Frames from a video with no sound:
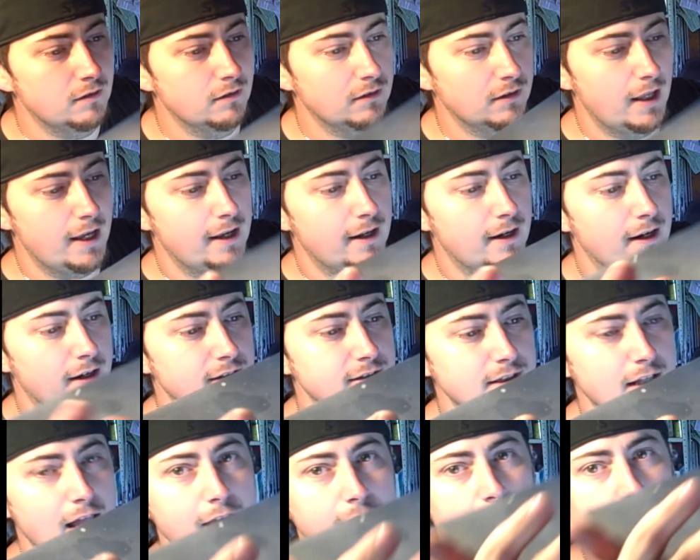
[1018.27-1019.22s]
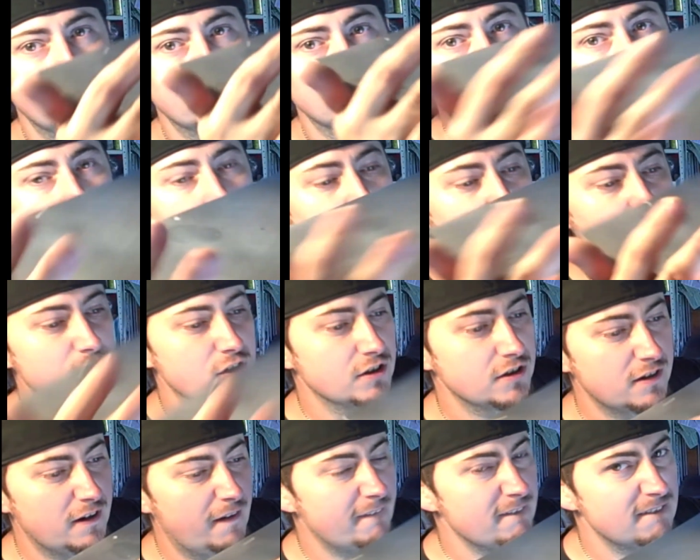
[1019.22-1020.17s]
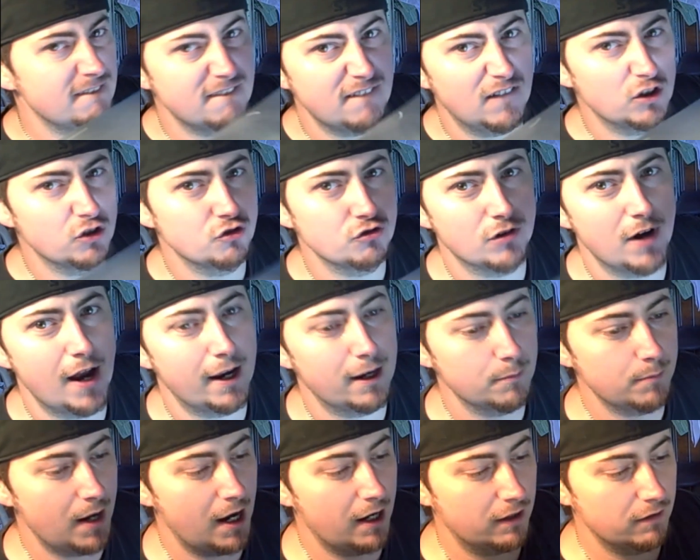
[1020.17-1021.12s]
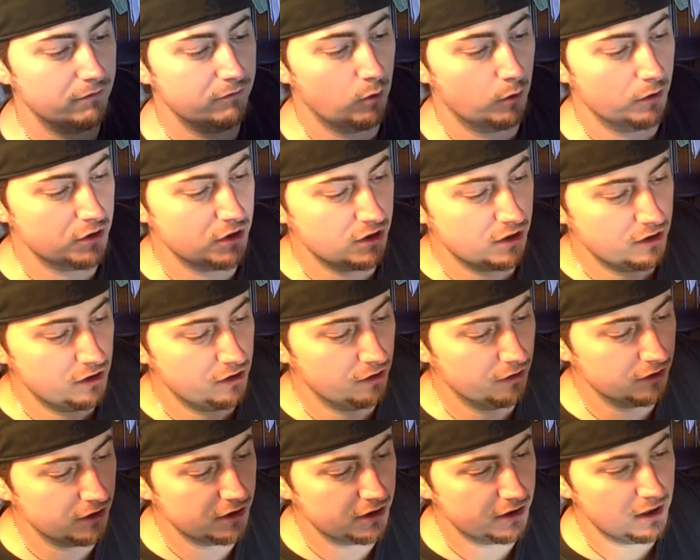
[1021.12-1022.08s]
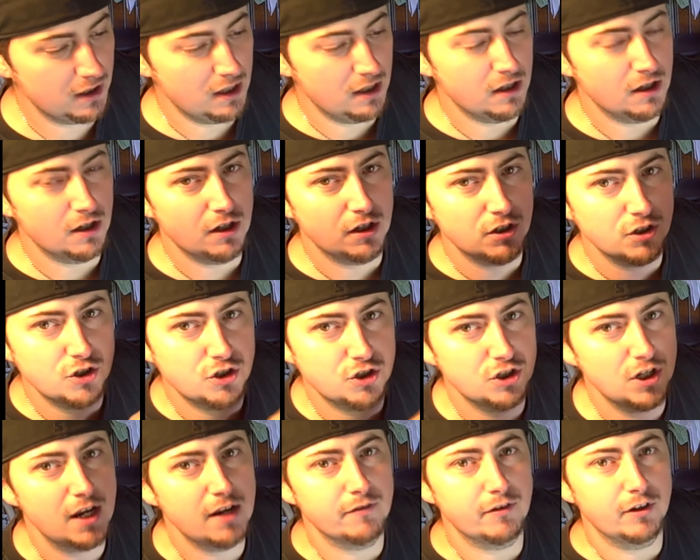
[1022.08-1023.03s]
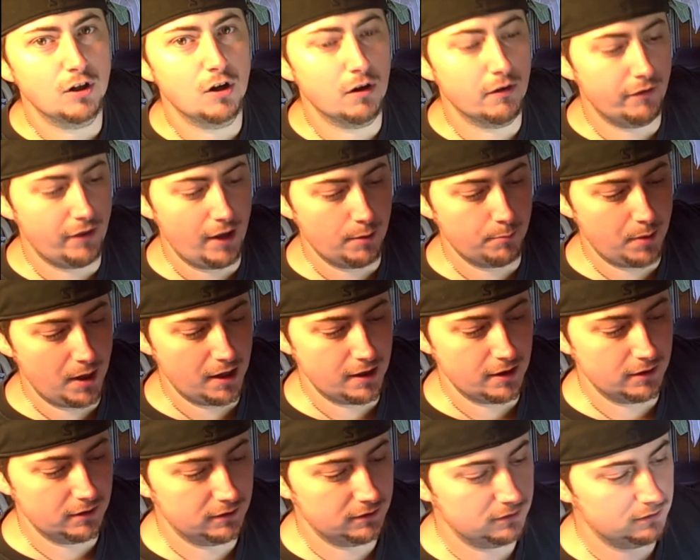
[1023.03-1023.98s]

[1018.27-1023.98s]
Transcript: lay it at a slight angle and just drag it back and forth. You're just shaving off that paint,